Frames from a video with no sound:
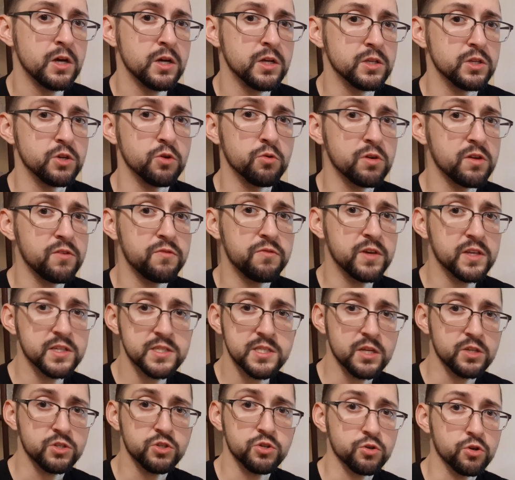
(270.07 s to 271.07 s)
The only things
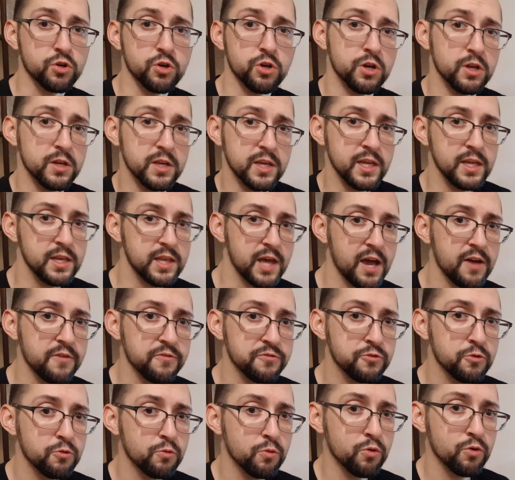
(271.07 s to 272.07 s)
that you're going to need
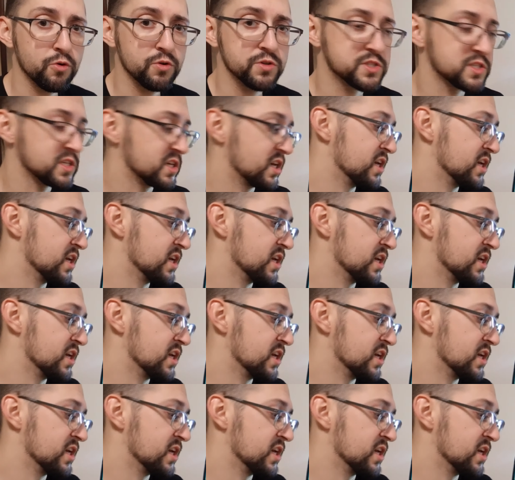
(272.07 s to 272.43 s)
afterwards